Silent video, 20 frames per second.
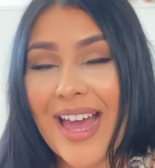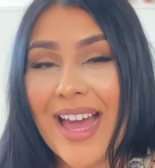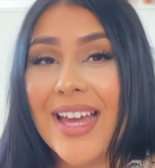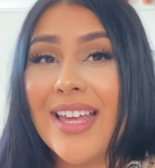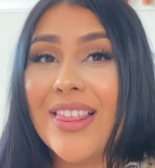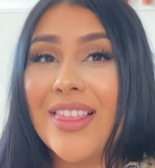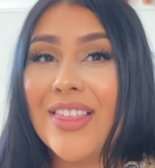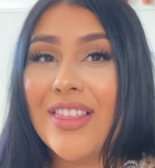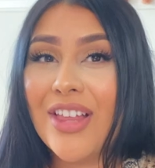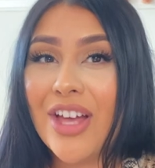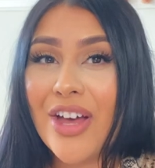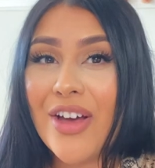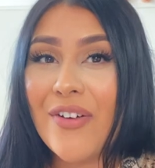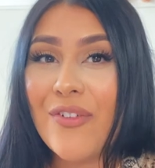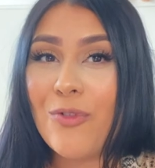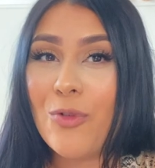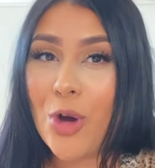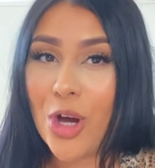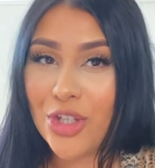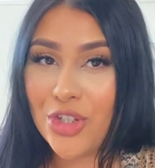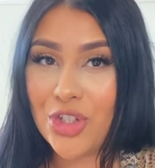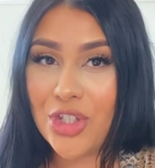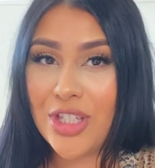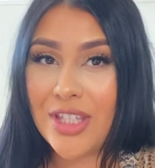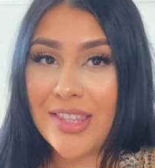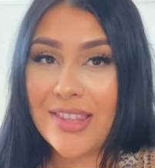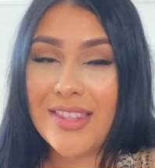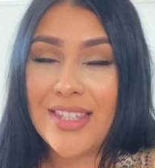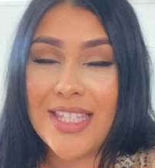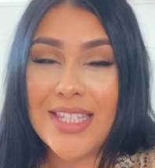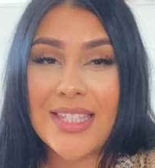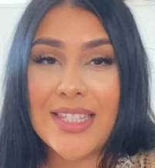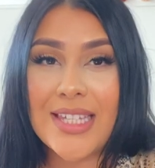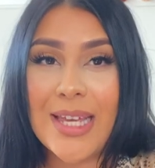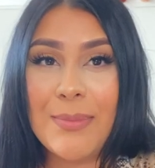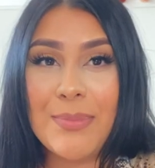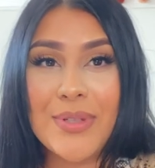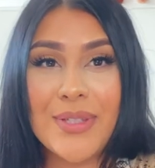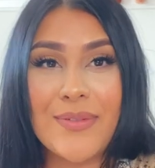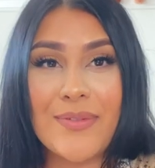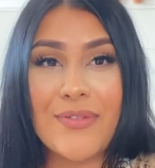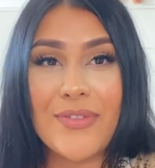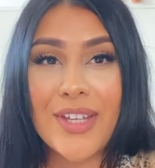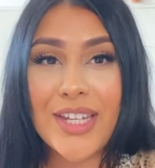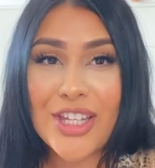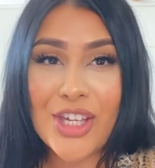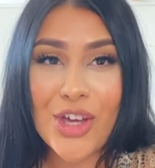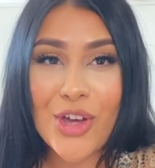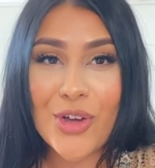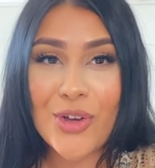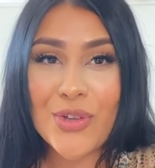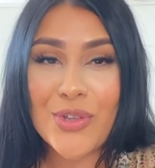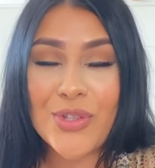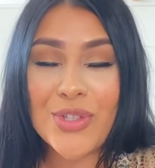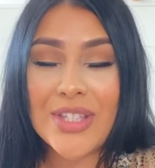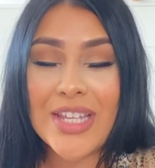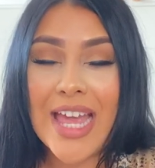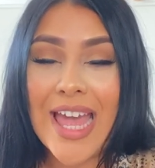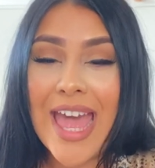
I love watching these types of videos